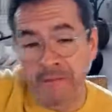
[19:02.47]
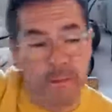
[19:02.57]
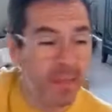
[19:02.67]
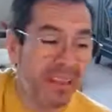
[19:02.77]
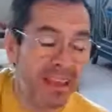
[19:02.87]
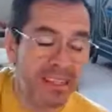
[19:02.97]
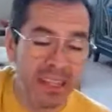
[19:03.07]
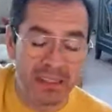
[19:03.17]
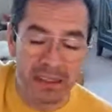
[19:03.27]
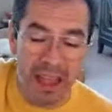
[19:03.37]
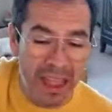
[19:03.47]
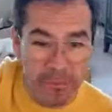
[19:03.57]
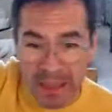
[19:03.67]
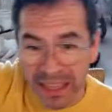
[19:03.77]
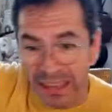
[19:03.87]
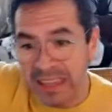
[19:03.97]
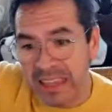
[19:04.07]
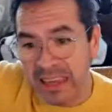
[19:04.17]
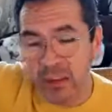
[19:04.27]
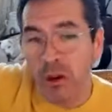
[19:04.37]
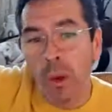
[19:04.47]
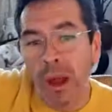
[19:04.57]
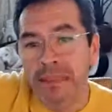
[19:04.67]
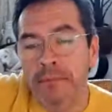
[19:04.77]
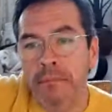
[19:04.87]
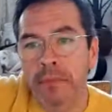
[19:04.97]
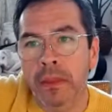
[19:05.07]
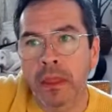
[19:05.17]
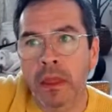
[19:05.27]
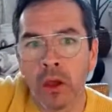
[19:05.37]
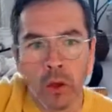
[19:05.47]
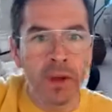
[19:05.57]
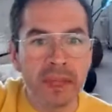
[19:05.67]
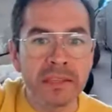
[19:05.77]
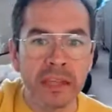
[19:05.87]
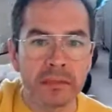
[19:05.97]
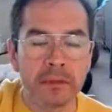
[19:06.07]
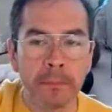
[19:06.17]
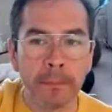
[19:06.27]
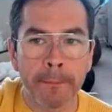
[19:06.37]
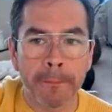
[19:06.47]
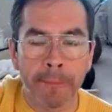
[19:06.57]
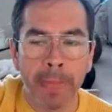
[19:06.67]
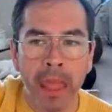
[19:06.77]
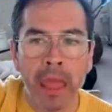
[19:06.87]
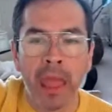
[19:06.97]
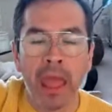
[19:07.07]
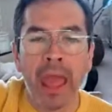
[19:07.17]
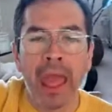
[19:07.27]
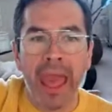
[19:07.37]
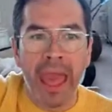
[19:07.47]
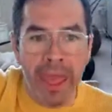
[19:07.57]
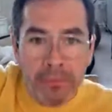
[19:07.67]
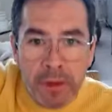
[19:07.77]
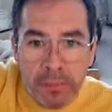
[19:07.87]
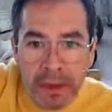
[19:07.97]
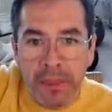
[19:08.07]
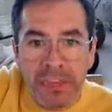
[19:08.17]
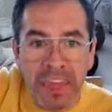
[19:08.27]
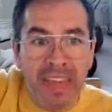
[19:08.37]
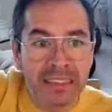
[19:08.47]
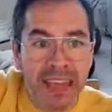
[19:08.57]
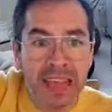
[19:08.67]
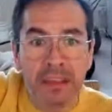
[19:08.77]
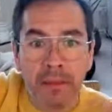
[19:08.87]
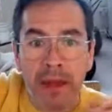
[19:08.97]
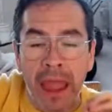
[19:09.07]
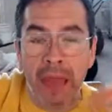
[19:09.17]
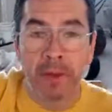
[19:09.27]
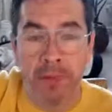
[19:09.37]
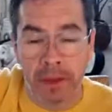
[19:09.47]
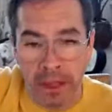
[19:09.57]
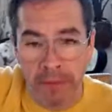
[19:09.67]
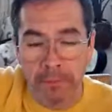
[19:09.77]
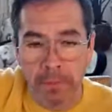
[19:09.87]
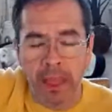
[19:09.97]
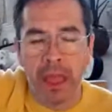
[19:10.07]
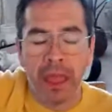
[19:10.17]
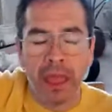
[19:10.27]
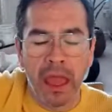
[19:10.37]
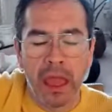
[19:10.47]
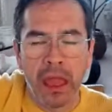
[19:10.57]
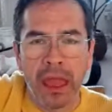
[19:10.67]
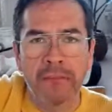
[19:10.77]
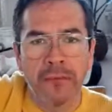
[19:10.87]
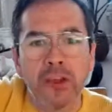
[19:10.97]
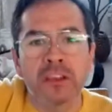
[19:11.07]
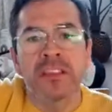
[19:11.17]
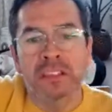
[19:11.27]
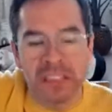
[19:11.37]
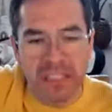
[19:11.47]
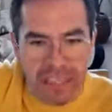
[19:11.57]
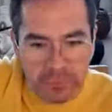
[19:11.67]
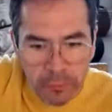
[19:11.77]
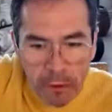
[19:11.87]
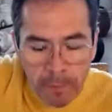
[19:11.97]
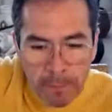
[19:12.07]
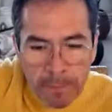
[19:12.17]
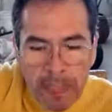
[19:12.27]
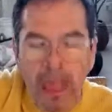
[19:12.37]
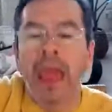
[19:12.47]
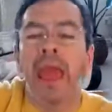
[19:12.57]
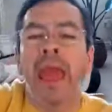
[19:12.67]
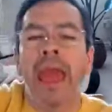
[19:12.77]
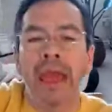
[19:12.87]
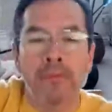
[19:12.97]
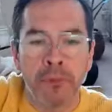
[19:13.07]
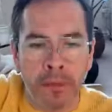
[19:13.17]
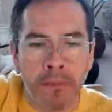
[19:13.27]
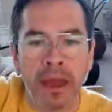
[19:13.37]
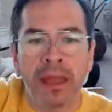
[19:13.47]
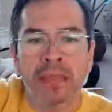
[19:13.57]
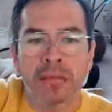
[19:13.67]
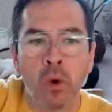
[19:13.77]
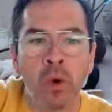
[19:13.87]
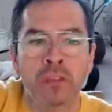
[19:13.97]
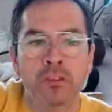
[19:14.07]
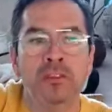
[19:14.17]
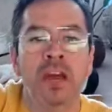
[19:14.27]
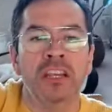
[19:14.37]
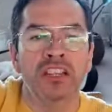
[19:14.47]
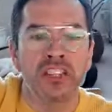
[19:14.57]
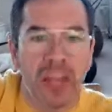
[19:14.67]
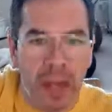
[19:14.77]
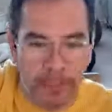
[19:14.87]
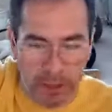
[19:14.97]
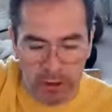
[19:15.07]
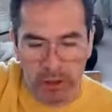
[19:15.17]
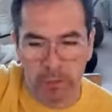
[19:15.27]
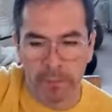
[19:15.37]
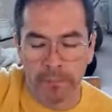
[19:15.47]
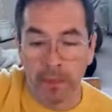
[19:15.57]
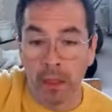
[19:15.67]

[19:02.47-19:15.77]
him. And I immediately said, you know what? Who doesn't? Everybody thinks less about everybody. If you're successful, everybody's going to talk shit about you.